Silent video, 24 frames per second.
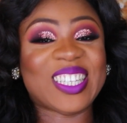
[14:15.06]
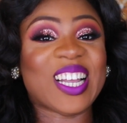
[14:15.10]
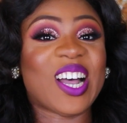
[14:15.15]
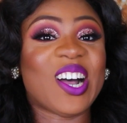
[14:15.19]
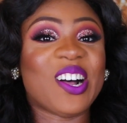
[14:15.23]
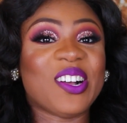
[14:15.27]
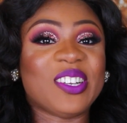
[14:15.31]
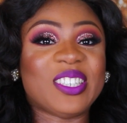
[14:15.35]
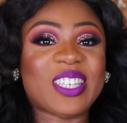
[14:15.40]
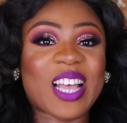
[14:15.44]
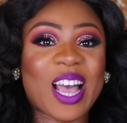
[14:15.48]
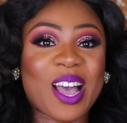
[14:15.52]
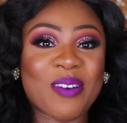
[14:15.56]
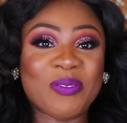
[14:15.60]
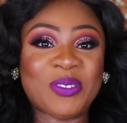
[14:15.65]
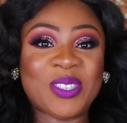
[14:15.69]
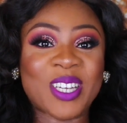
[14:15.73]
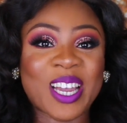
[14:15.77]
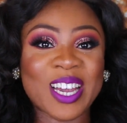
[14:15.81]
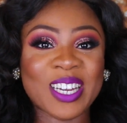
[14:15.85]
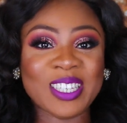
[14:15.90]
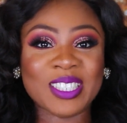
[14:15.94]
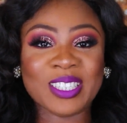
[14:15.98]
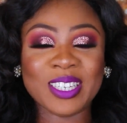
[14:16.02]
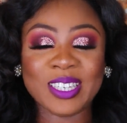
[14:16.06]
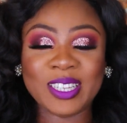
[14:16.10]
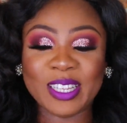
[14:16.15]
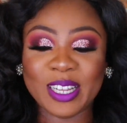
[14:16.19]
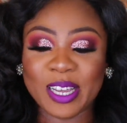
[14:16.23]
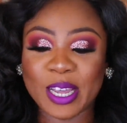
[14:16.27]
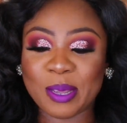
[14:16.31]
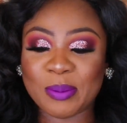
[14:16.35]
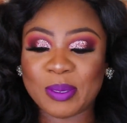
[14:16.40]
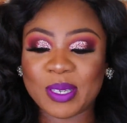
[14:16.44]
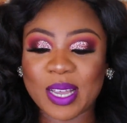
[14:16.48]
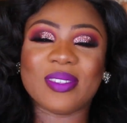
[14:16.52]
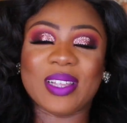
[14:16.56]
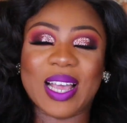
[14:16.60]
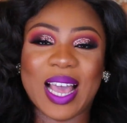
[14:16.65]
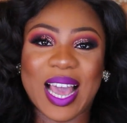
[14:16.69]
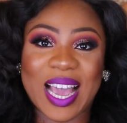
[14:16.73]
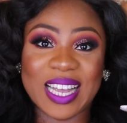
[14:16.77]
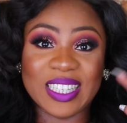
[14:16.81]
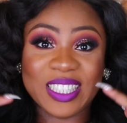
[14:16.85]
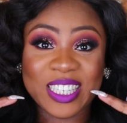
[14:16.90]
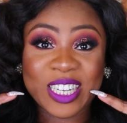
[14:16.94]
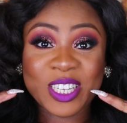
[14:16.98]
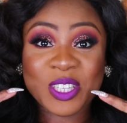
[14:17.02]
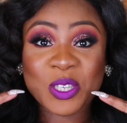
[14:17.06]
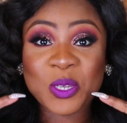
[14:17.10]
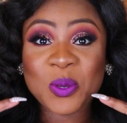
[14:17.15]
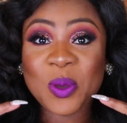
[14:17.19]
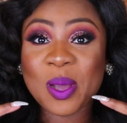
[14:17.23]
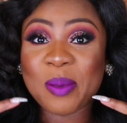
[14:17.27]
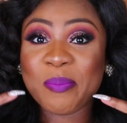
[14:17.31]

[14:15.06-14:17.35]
dolls, I've changed the lips. I did do